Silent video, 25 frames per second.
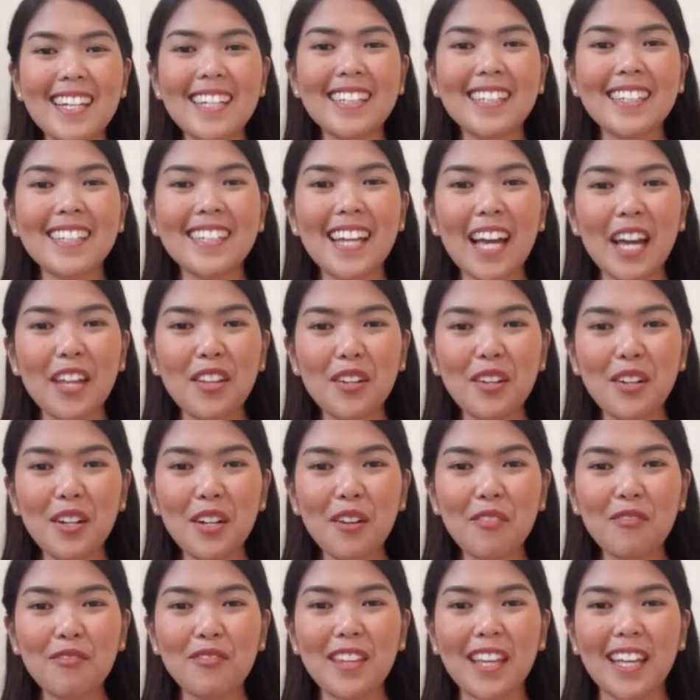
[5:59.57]
The
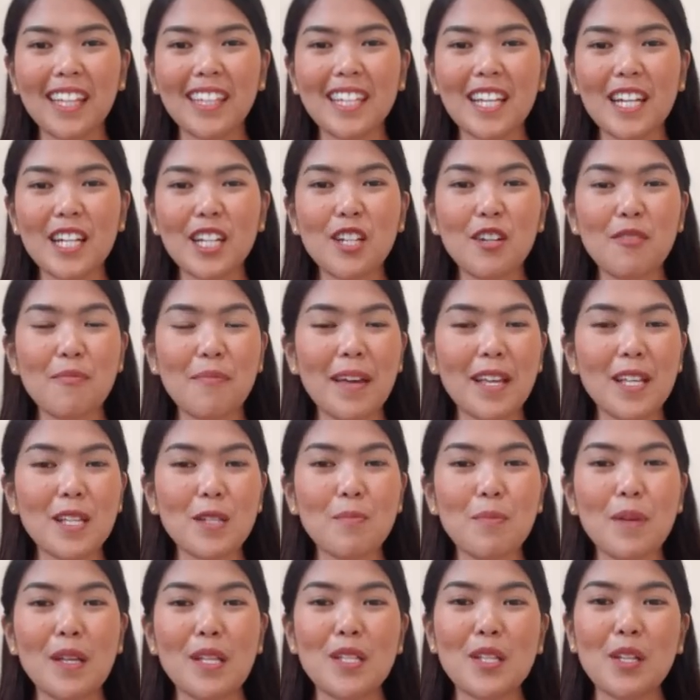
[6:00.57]
gathering of data
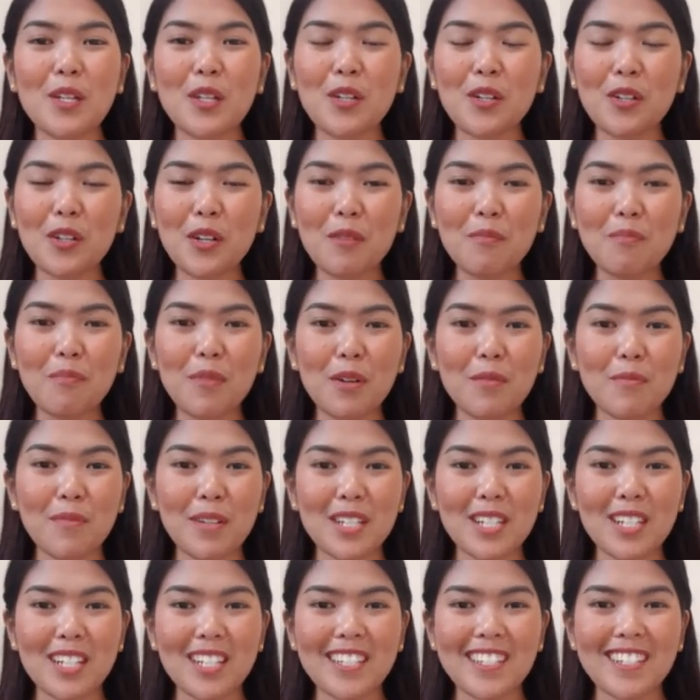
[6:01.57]
commenced by securing
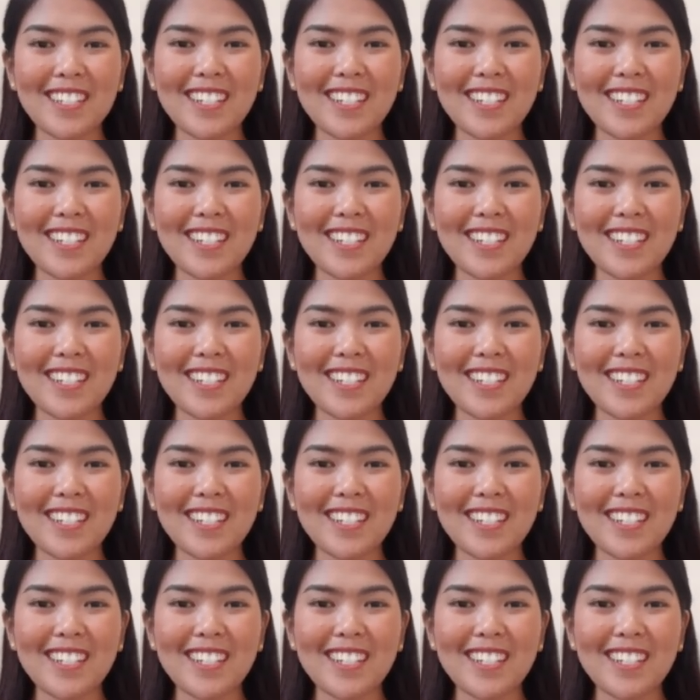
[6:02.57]
permission